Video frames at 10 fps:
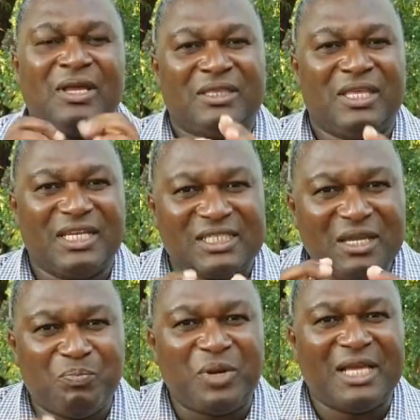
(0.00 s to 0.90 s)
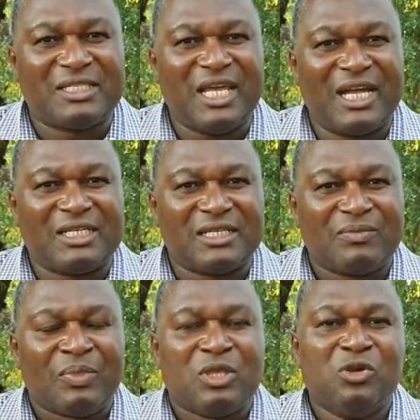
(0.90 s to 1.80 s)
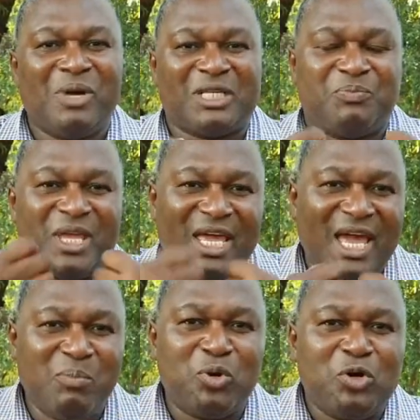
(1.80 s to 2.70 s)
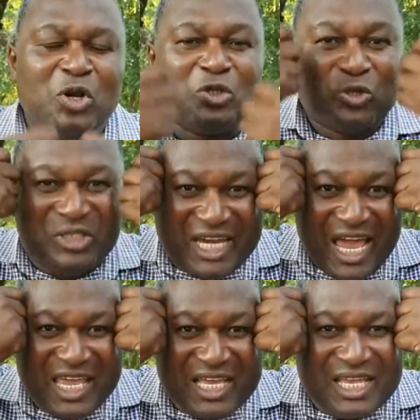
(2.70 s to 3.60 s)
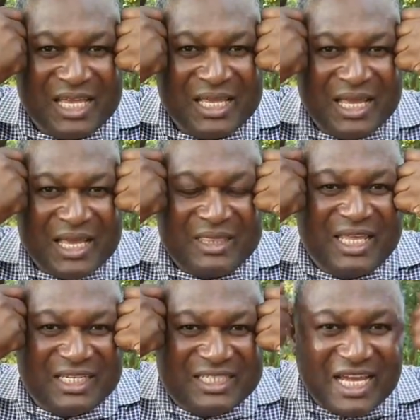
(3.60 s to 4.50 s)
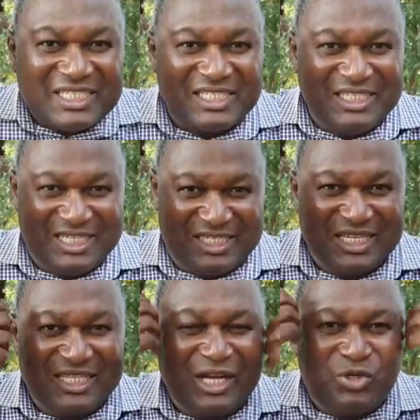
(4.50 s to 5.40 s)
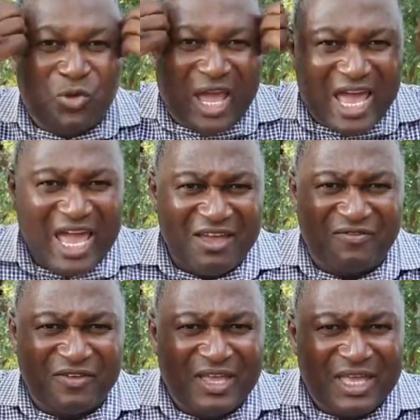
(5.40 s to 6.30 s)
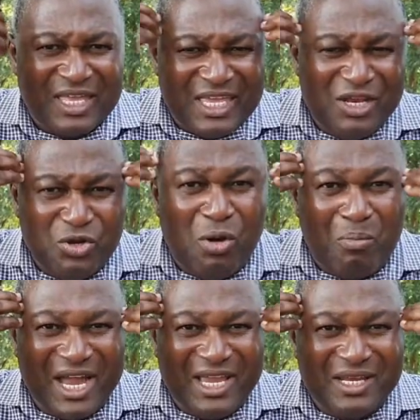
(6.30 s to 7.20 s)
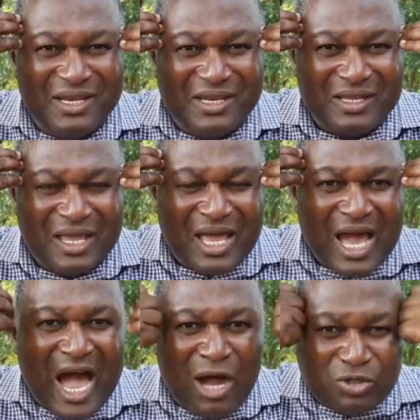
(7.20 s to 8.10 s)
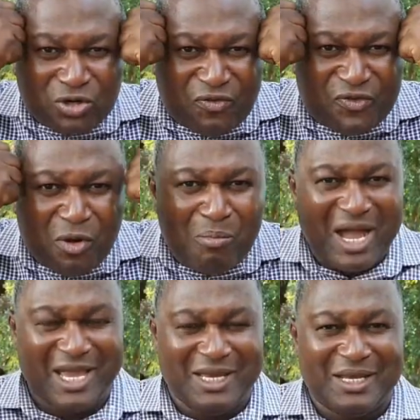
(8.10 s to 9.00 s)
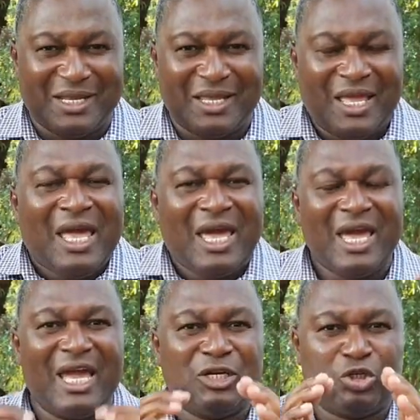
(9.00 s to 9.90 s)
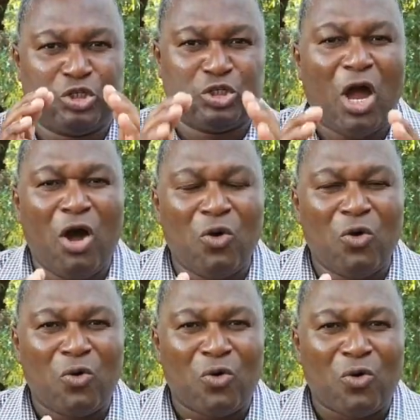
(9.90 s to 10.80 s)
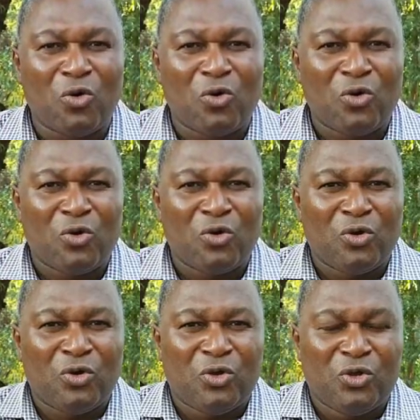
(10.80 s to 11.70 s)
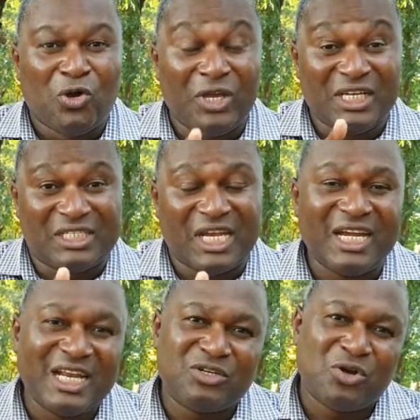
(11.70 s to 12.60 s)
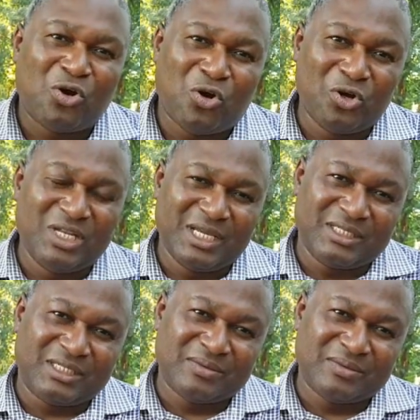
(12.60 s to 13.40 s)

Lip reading: This implies that you must be able to take the destination that you have in your mind out of your mind and show your intended audience.